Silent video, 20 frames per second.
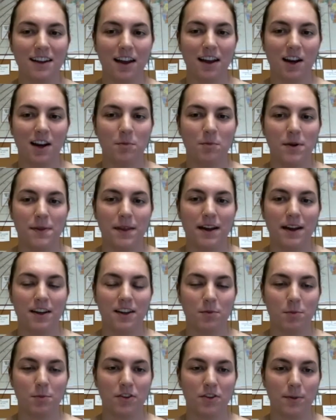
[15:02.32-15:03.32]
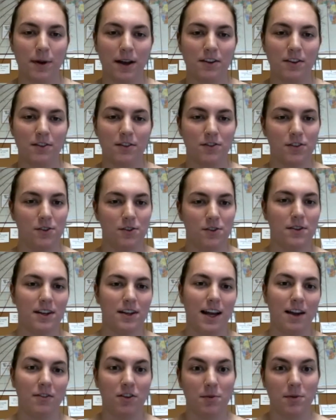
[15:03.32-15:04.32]
of put that into perspective too, that
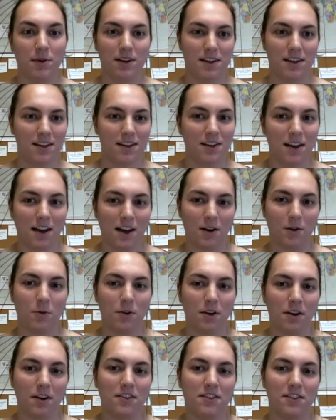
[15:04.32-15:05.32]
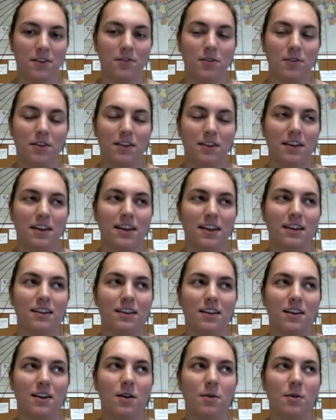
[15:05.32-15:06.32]
everybody kind of works differently.
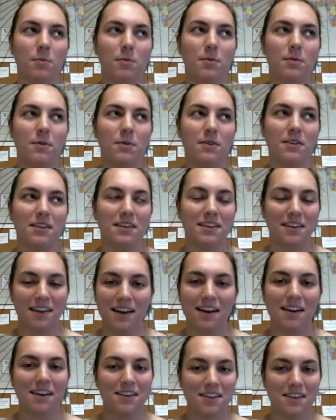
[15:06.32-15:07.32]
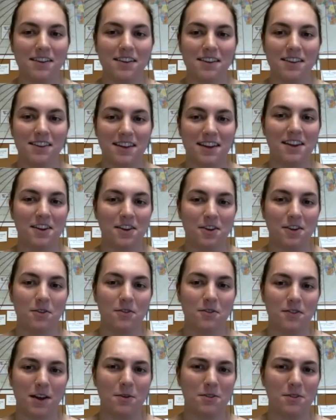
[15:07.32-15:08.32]
Yeah, thank you.
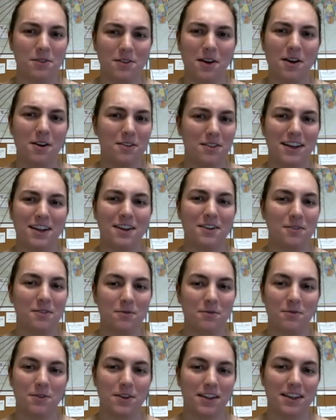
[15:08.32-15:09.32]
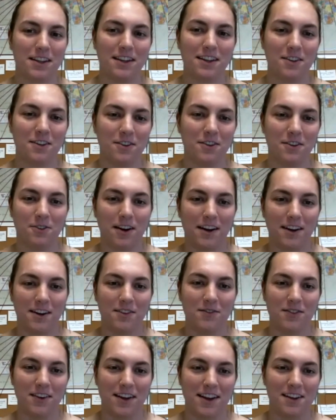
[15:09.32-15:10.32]
That was all like really great
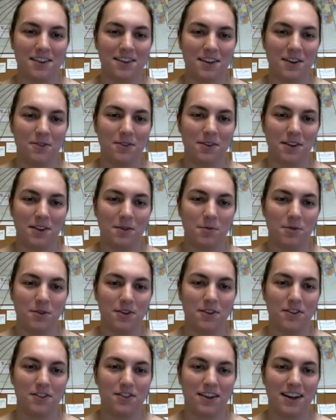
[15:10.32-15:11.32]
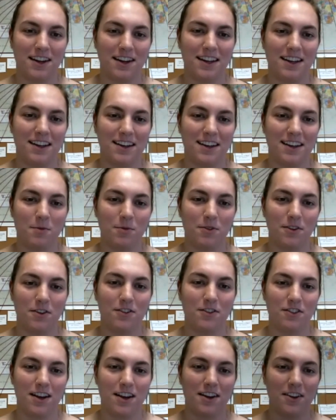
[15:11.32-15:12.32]
advice. I really appreciate it, and I
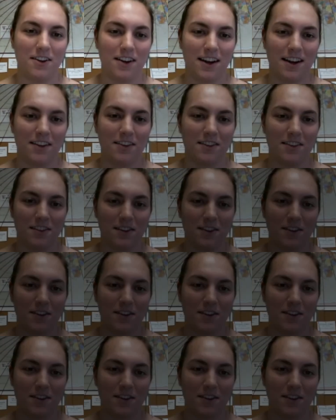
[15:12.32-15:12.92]
appreciate your answers.